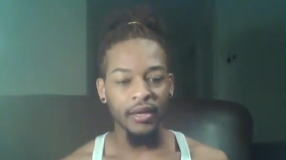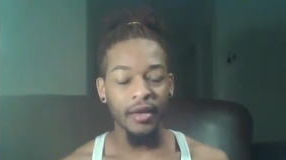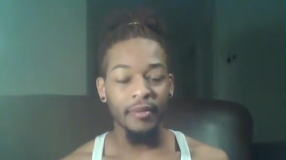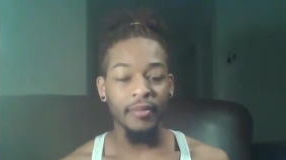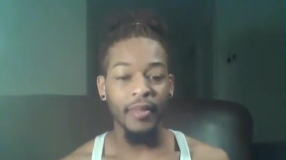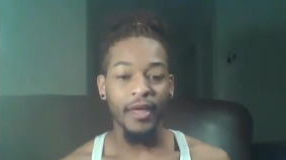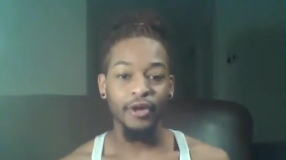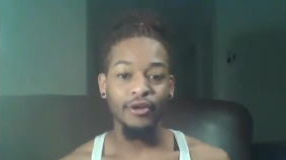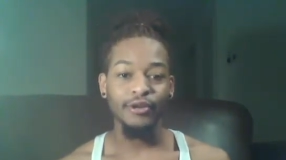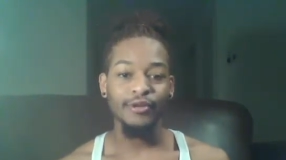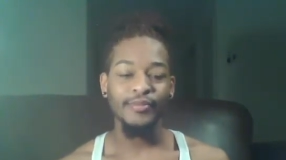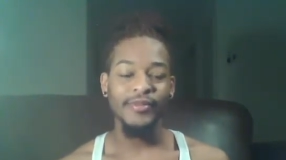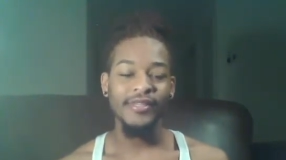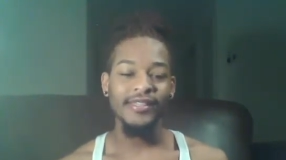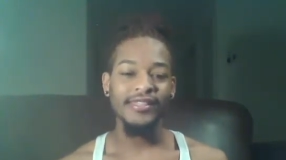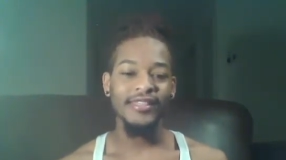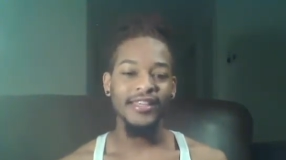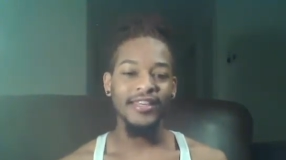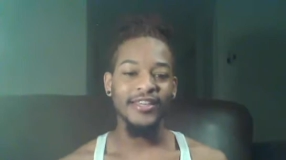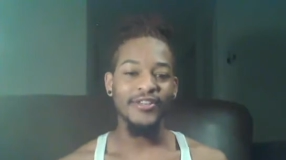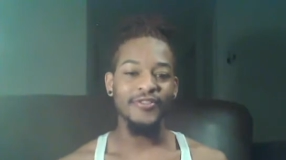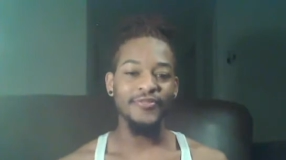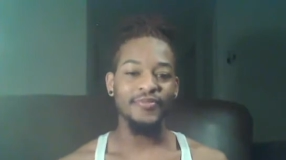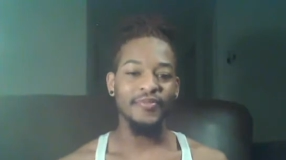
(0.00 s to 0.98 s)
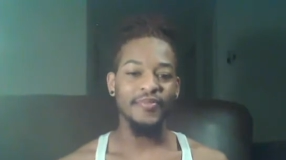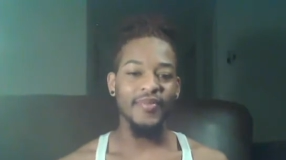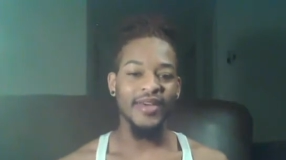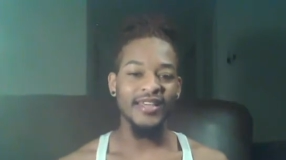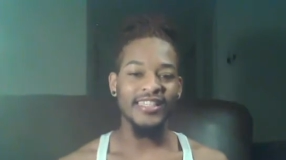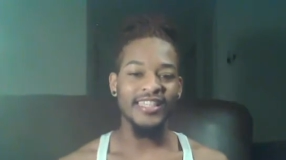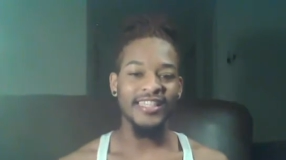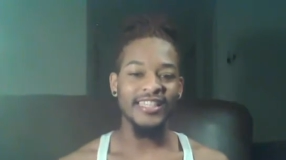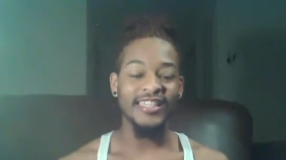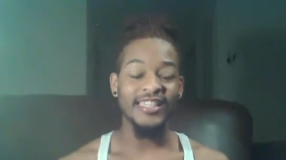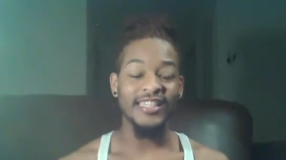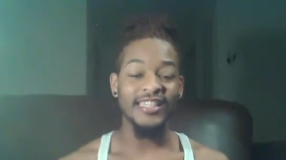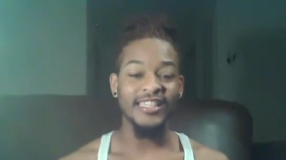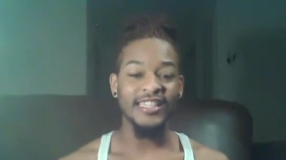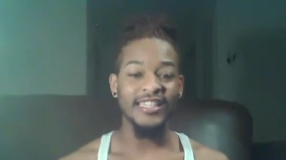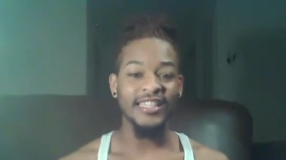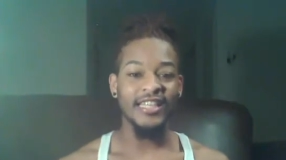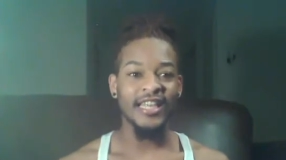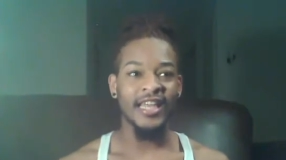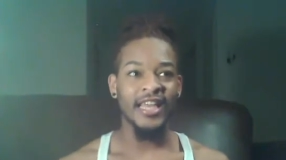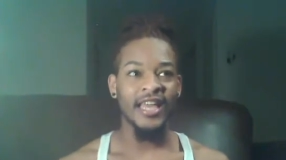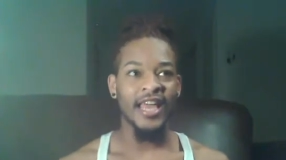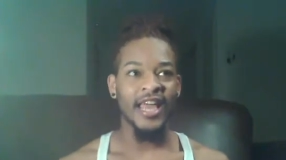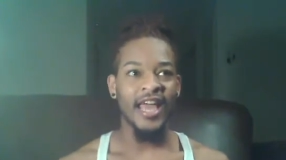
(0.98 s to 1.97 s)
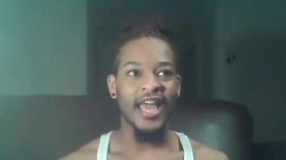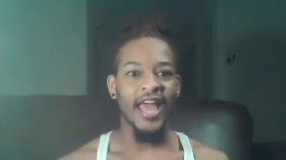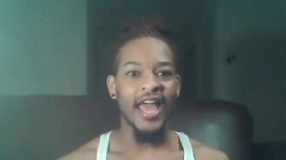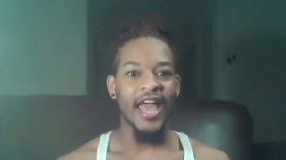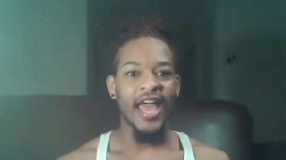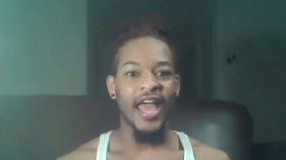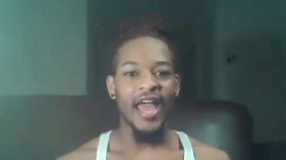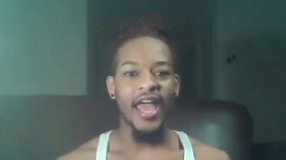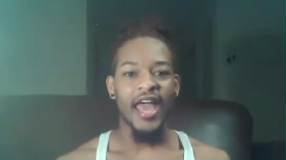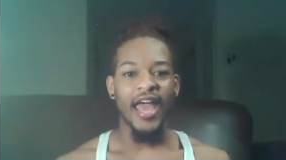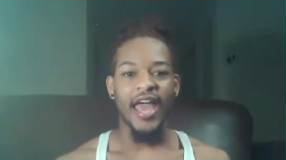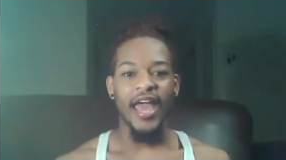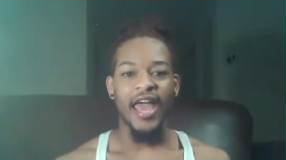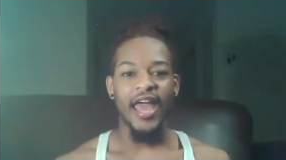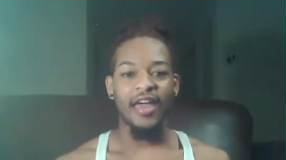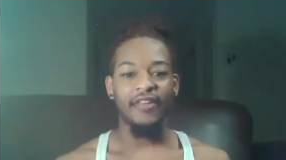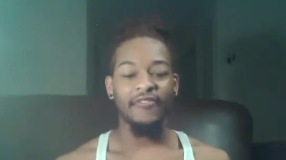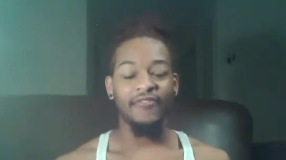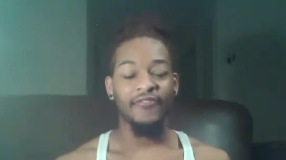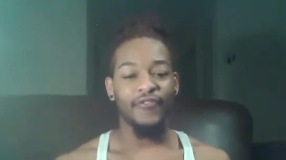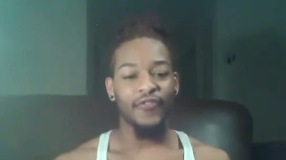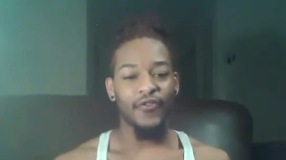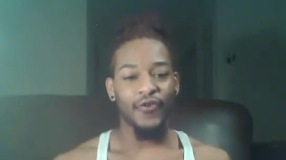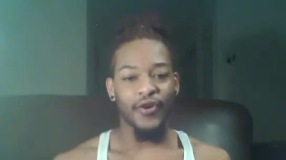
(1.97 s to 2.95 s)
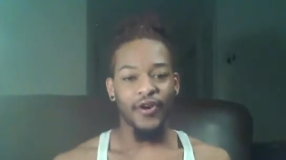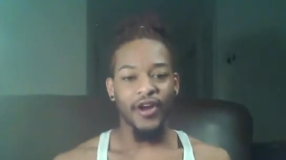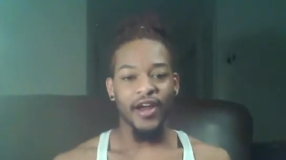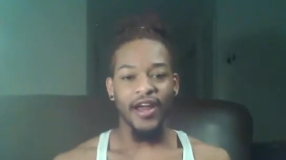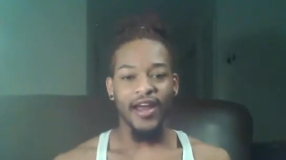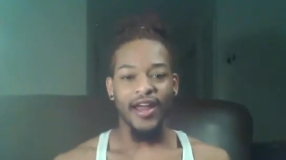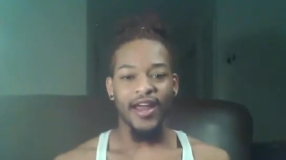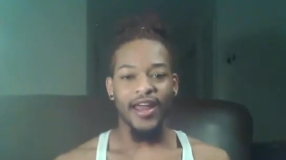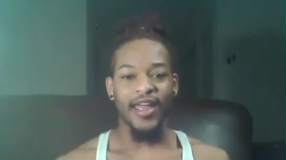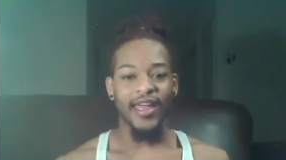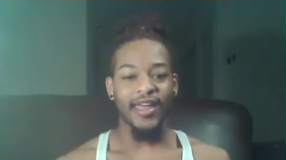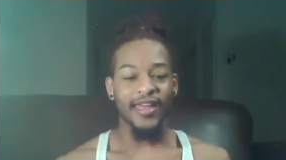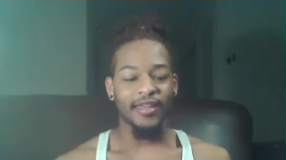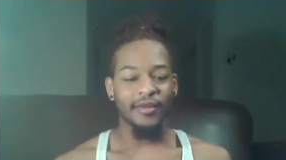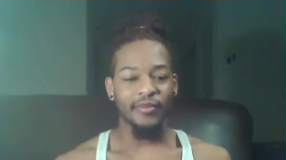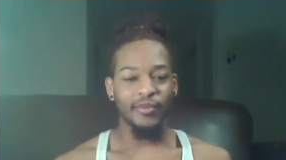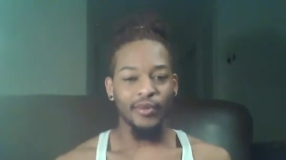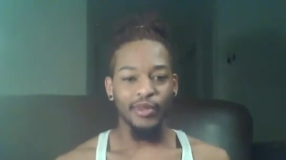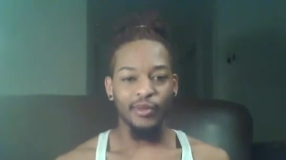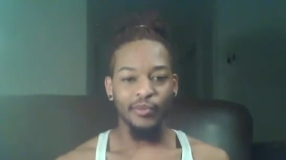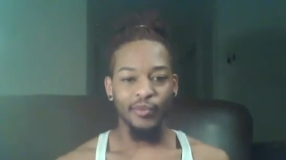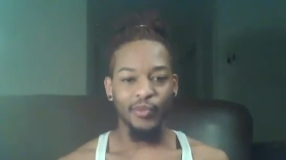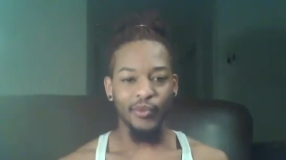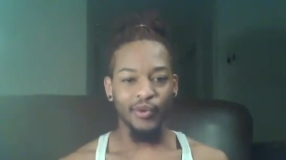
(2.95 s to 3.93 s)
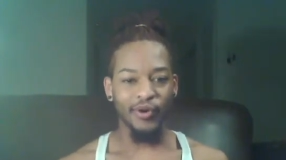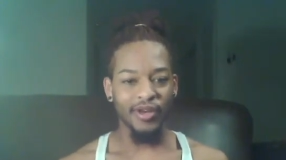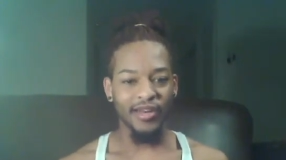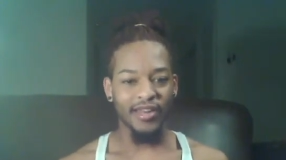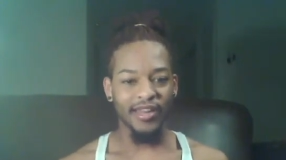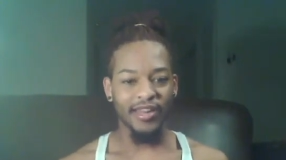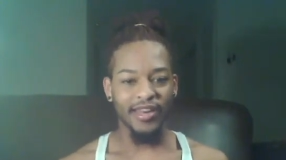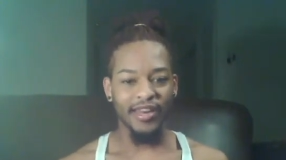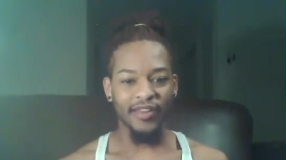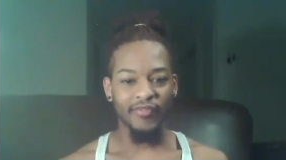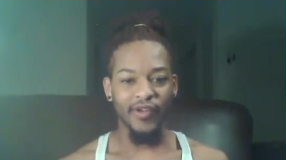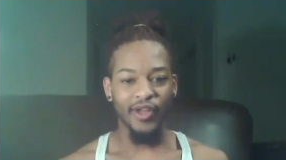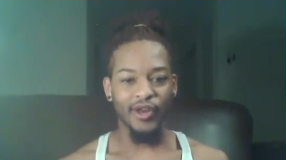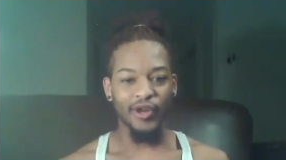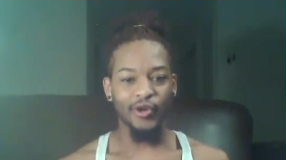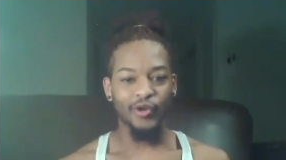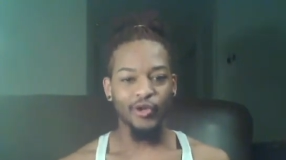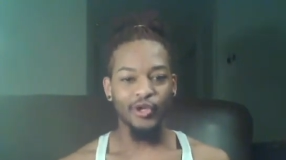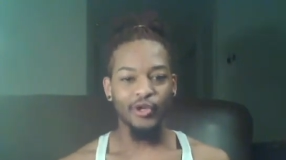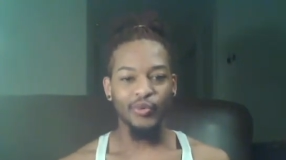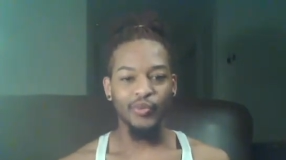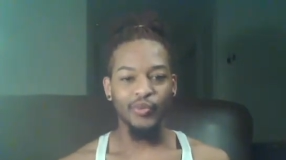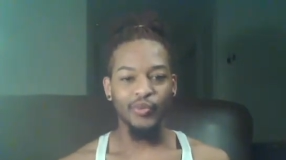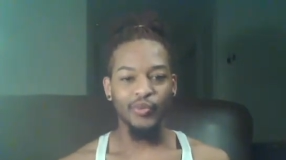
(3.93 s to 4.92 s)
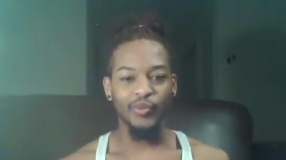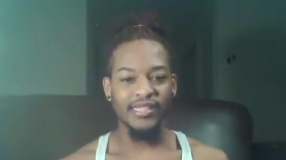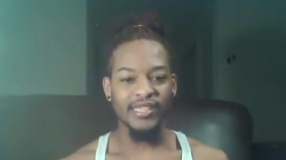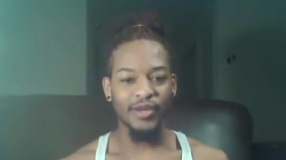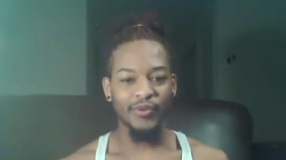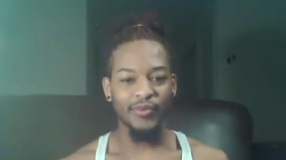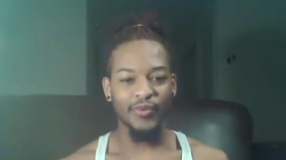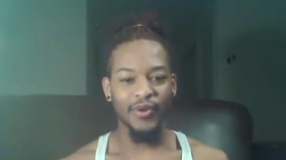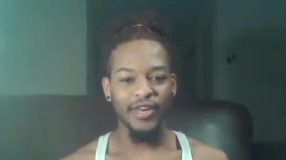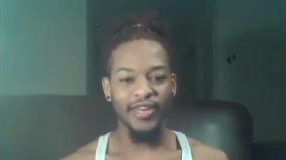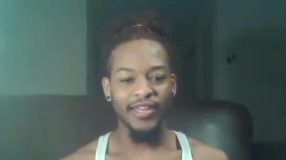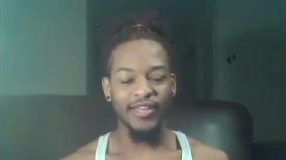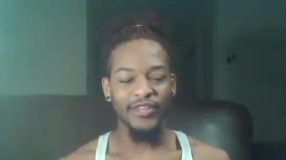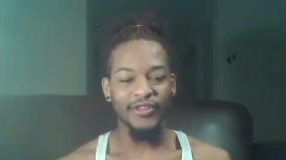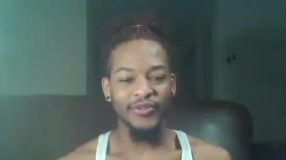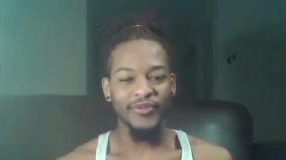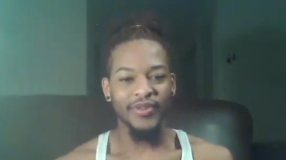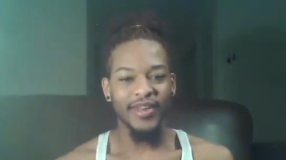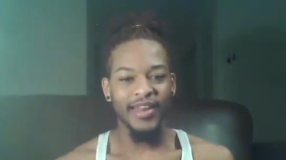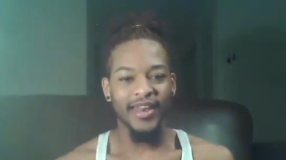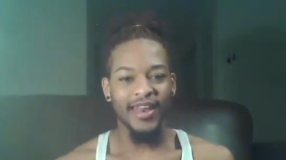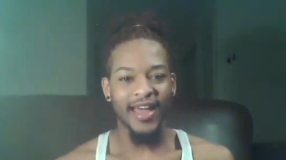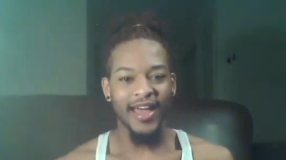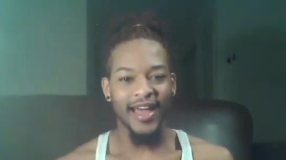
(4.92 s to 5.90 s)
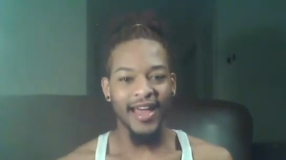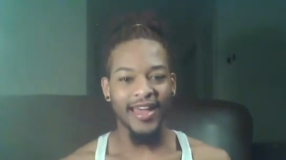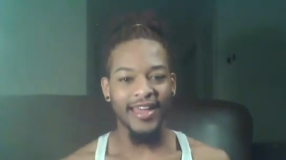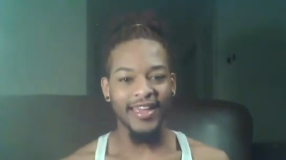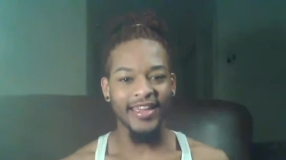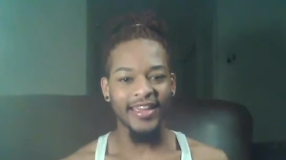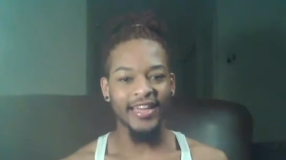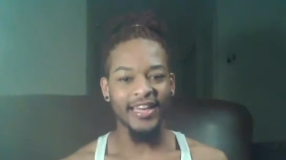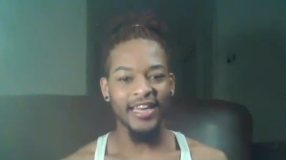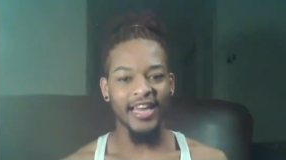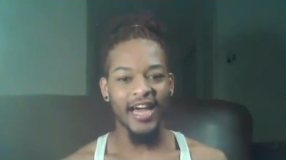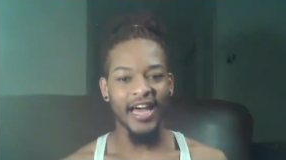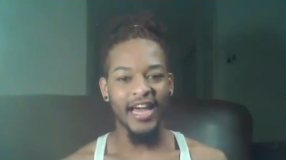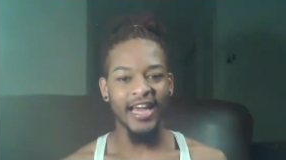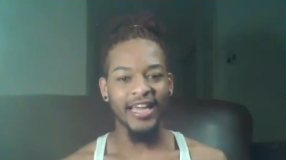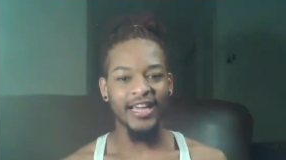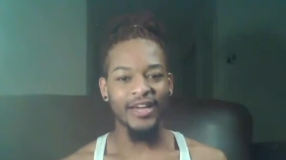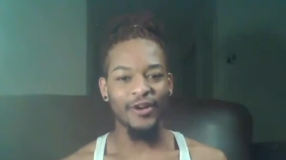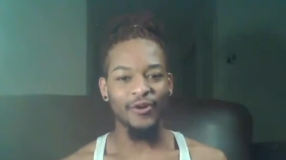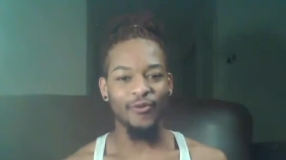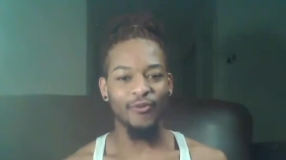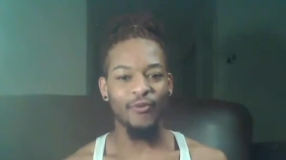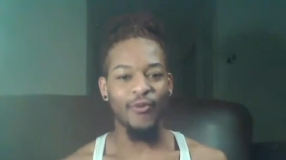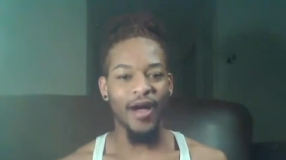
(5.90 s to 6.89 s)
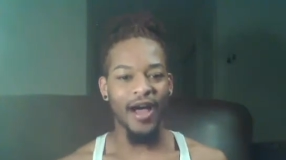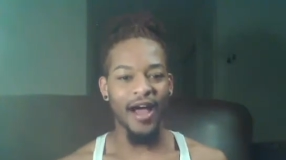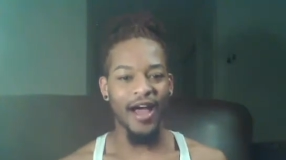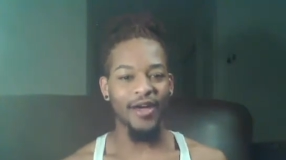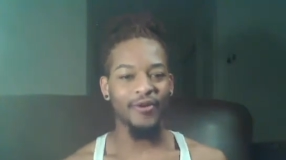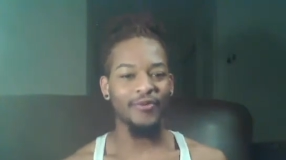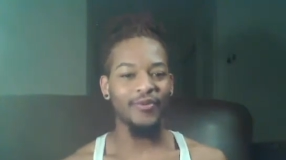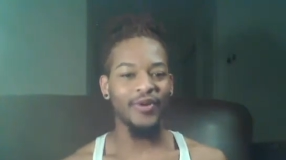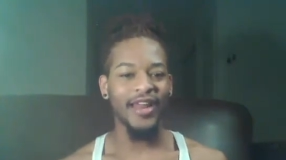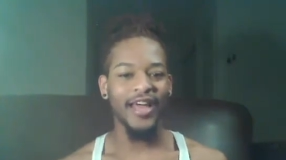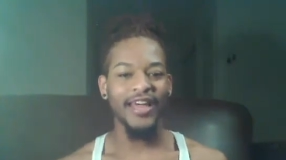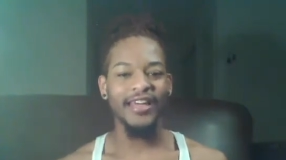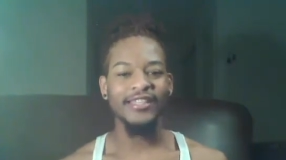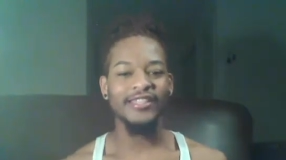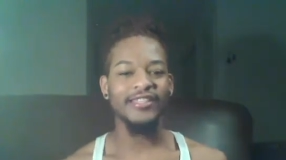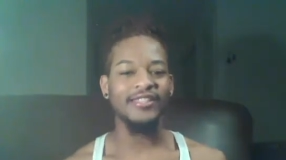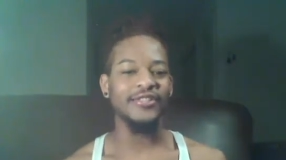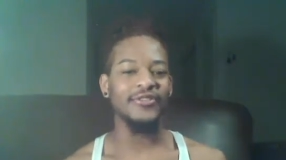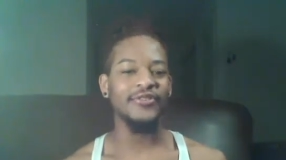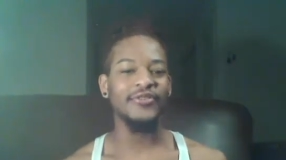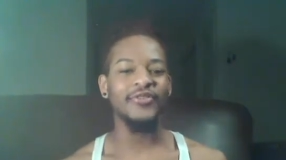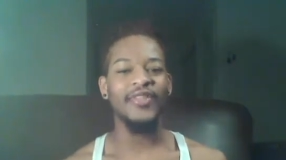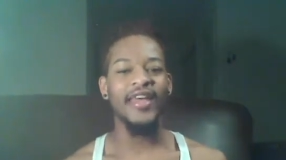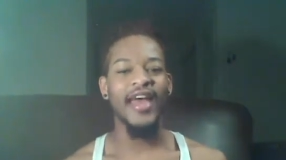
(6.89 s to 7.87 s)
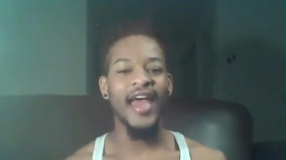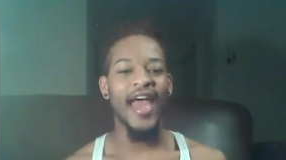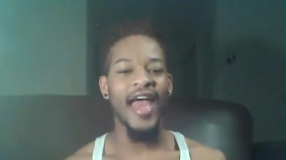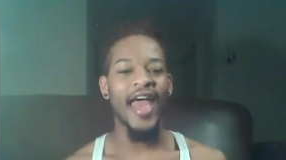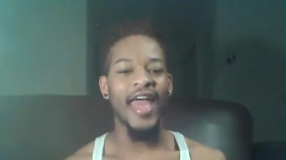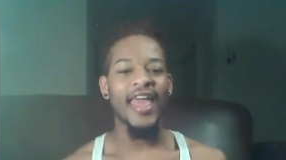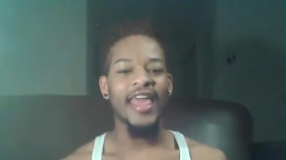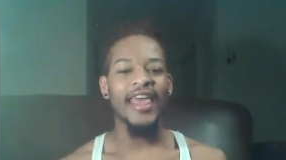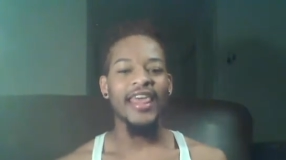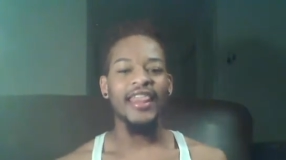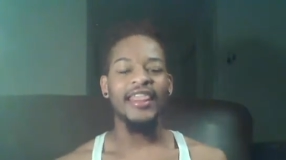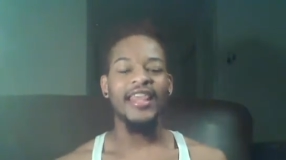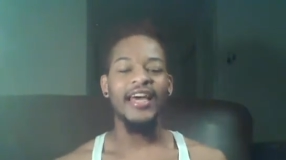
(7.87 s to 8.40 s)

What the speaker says: I'm not gonna be sending you messages at 4 a.m. in the morning if I know you're with someone you like. Like, why would I do that?